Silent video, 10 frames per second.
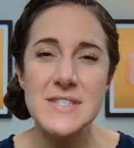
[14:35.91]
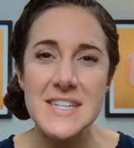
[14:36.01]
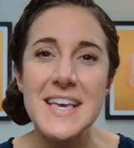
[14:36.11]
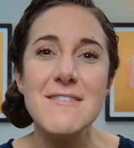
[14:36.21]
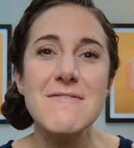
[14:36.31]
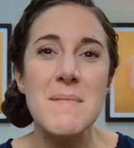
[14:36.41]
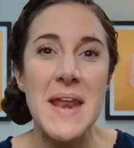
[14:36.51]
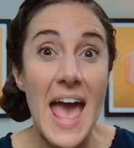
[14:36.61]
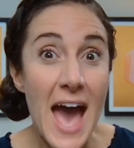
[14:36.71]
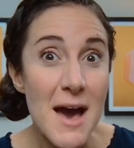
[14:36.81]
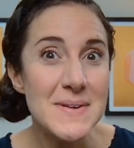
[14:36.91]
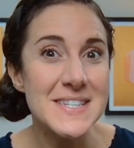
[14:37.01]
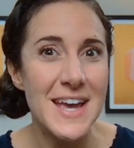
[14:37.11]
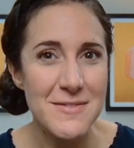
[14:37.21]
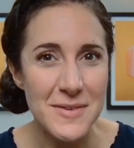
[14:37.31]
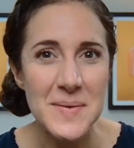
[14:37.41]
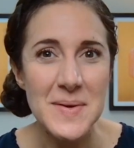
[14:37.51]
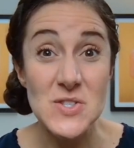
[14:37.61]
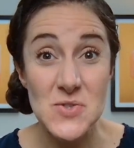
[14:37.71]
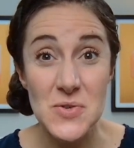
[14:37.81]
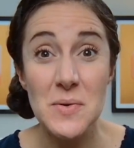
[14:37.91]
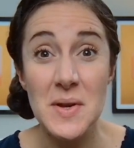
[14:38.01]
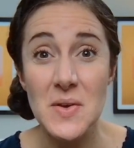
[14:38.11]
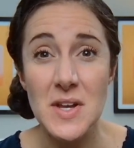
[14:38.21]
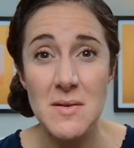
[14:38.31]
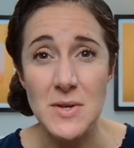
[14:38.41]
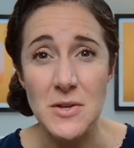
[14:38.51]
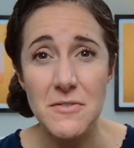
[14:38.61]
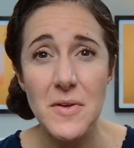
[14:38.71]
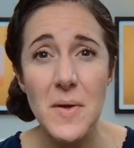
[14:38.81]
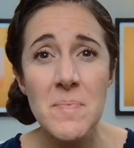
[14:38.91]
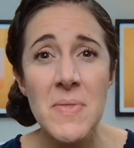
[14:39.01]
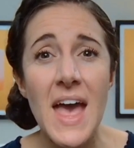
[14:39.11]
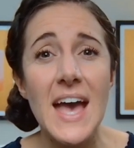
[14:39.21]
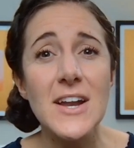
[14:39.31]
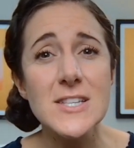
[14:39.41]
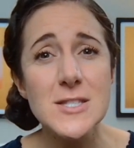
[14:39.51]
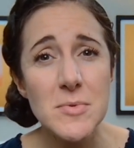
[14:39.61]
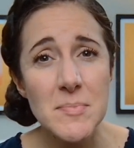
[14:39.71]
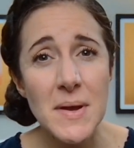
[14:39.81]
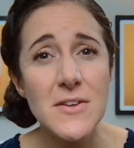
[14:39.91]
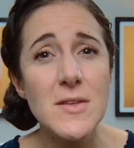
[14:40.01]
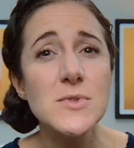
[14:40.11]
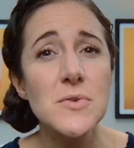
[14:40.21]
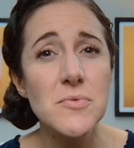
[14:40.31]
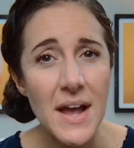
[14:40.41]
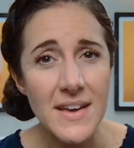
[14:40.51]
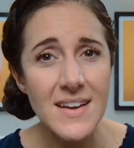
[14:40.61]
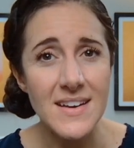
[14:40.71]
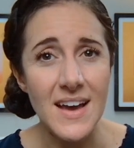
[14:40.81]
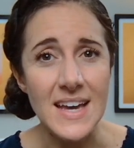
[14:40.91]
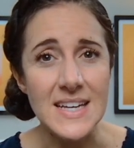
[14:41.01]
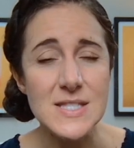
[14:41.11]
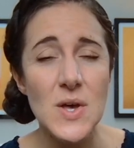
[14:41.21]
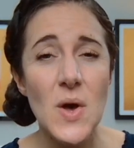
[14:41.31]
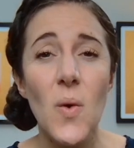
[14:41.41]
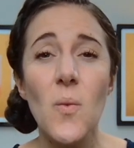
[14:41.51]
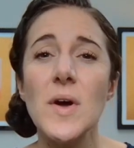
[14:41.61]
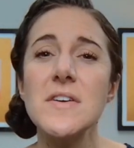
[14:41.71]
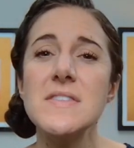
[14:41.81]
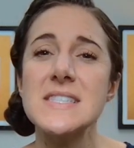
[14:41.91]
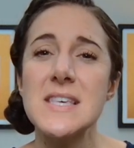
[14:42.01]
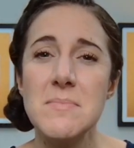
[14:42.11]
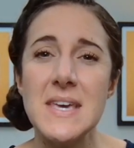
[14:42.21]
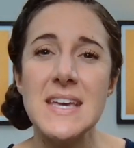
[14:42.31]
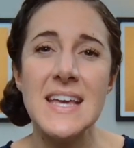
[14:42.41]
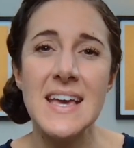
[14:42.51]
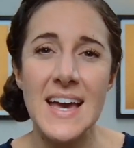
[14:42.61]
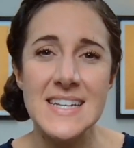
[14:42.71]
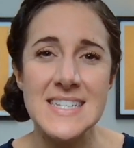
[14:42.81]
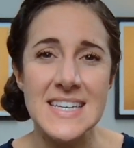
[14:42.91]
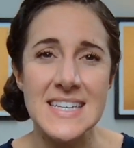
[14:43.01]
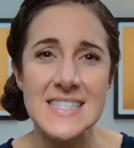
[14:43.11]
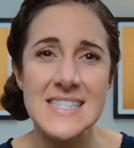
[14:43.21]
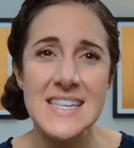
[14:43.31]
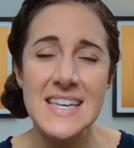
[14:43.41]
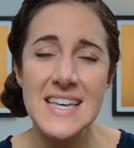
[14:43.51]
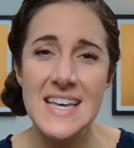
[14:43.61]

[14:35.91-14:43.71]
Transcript: to give them an appetite for what is true and good and beautiful, and also prepare them to recognize what are these competing ideas